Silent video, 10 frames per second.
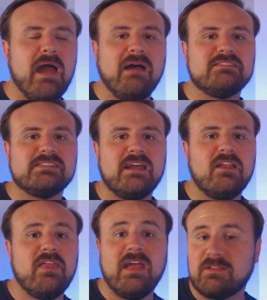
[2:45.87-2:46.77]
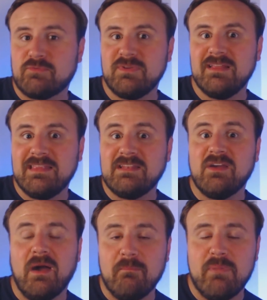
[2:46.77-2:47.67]
but outside of that, it's really
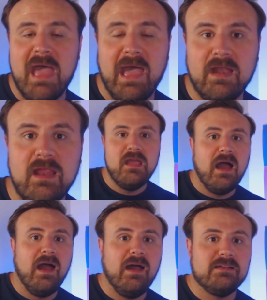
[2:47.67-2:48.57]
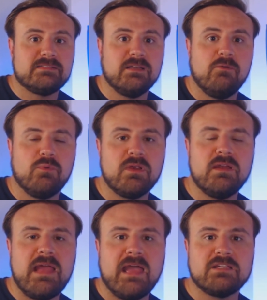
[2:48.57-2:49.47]
not bad. So
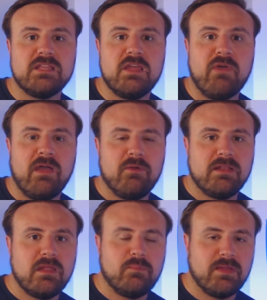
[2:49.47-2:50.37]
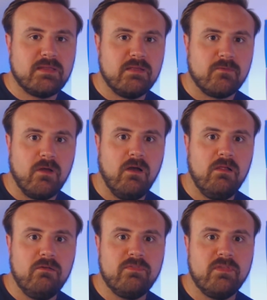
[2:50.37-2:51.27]
we're going to actually evaluate DPT for
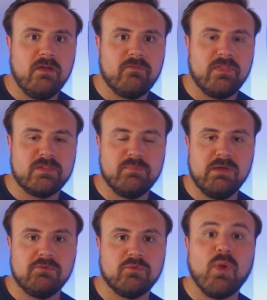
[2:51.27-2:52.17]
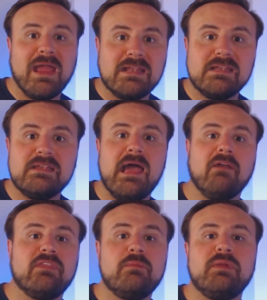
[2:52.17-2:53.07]
all of, for this build right
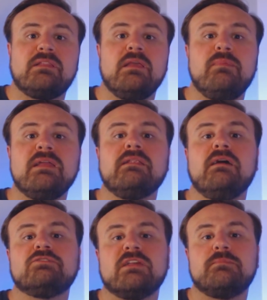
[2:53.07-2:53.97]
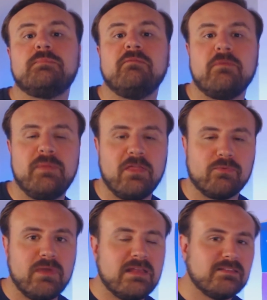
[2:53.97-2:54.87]
now. DPT being Deltran's
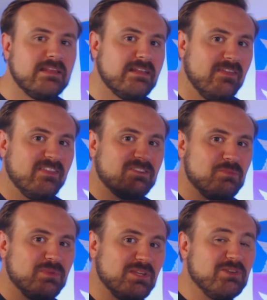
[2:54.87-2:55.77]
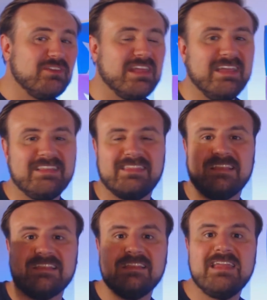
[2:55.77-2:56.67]
PvP threats. Link down the doobly-doo to get
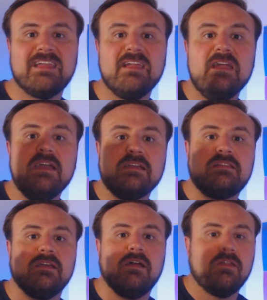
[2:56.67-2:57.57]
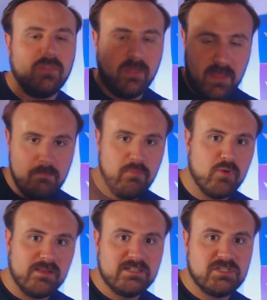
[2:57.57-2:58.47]
the link to the
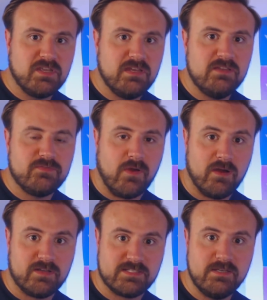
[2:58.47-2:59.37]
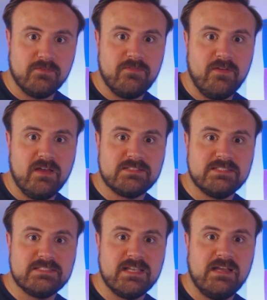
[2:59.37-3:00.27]
import list you can use for Arctic Silver
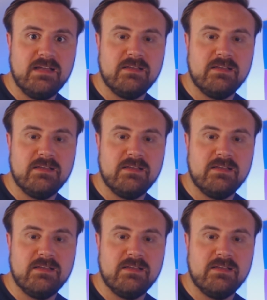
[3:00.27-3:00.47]
Fox's